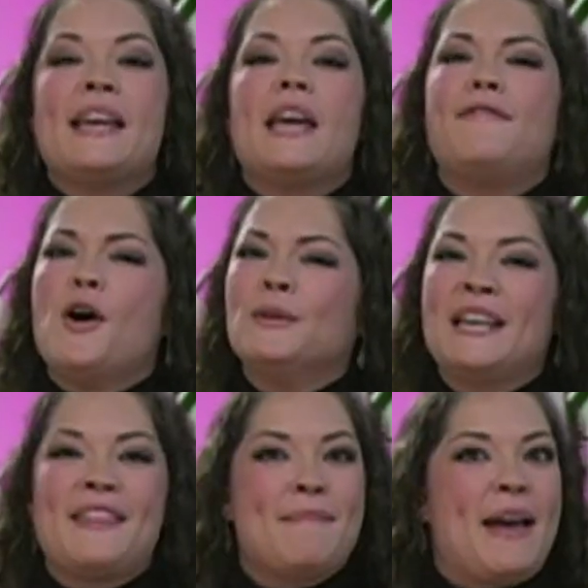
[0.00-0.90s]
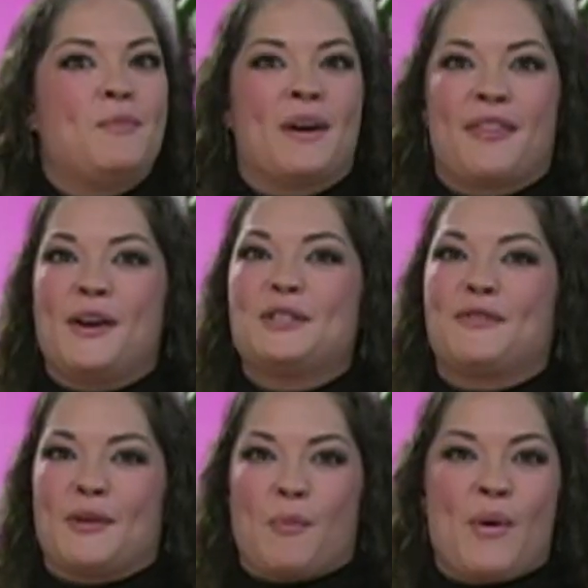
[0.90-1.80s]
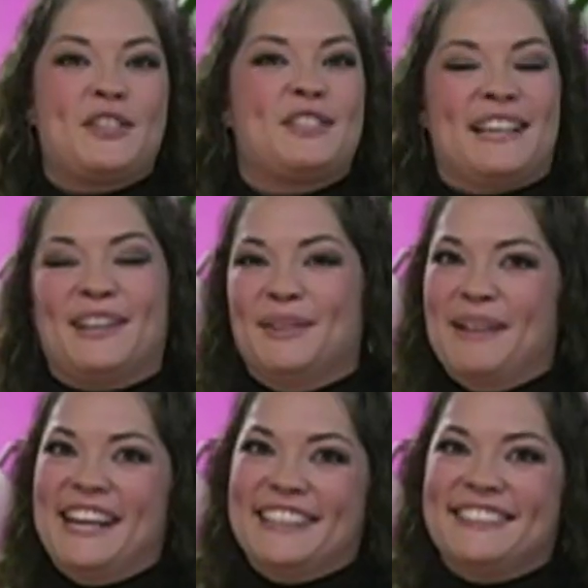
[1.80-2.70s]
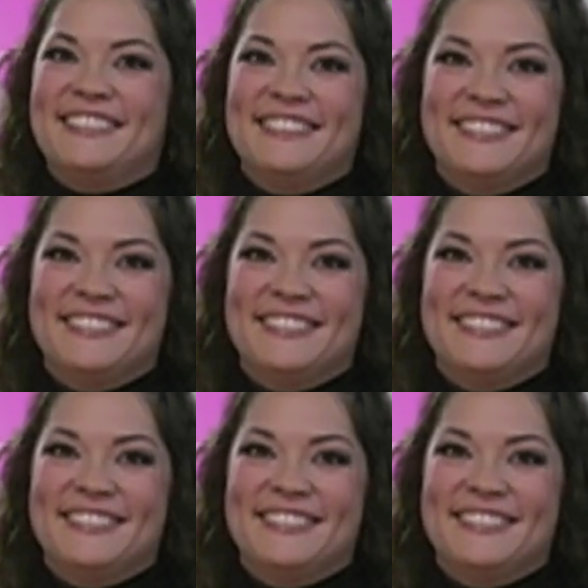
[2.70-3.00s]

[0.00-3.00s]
If only they made one of those for rich single men.